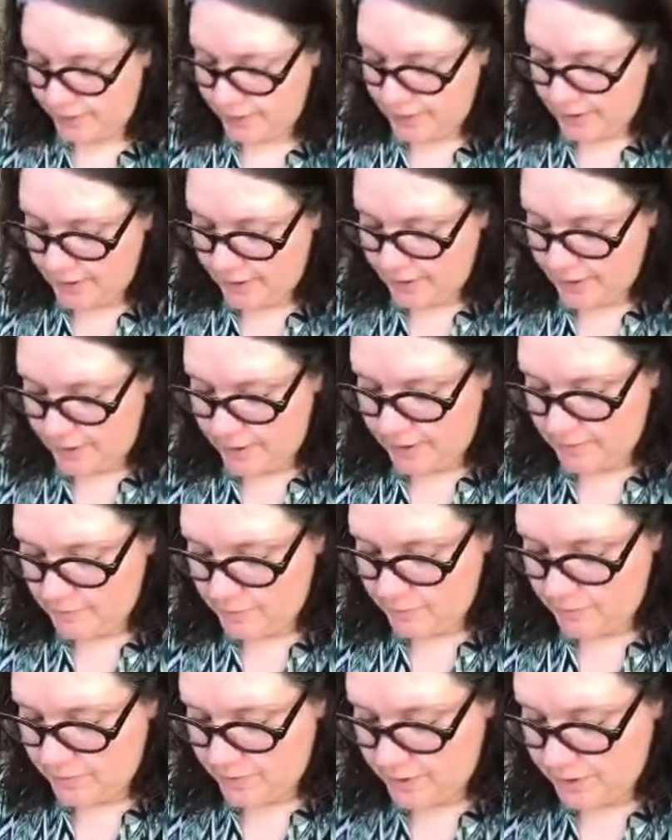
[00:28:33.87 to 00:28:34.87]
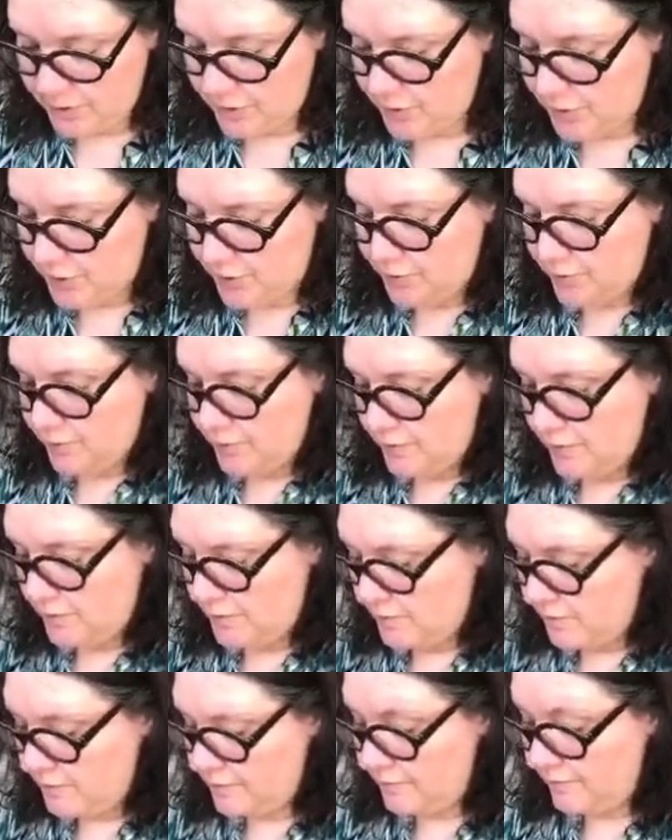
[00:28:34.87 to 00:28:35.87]
and I'm going to
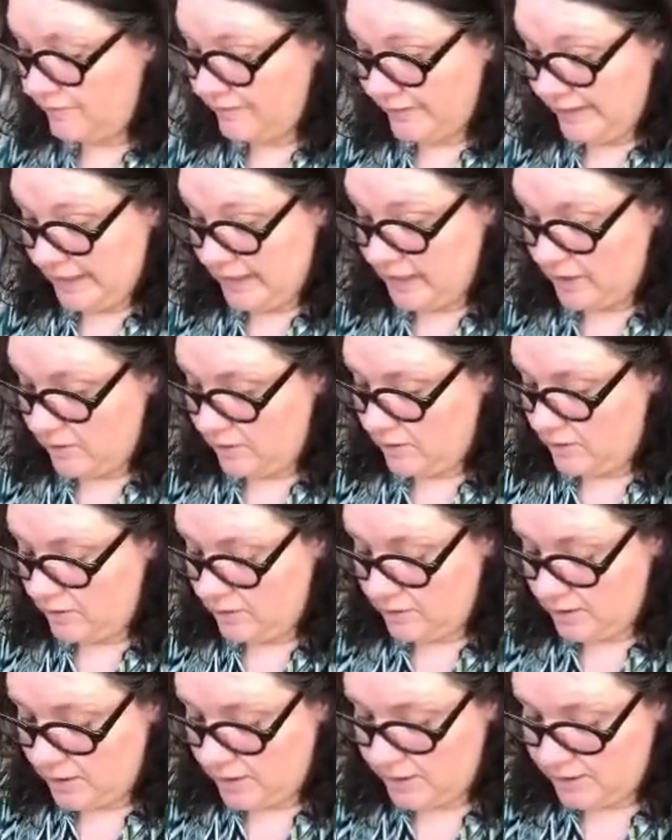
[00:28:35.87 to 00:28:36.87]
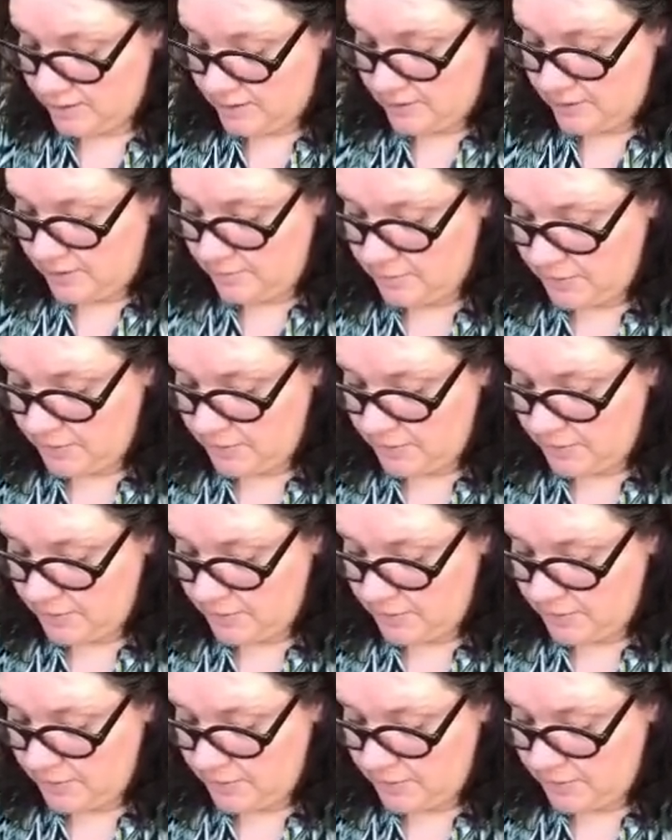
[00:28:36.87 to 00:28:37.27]
flick on some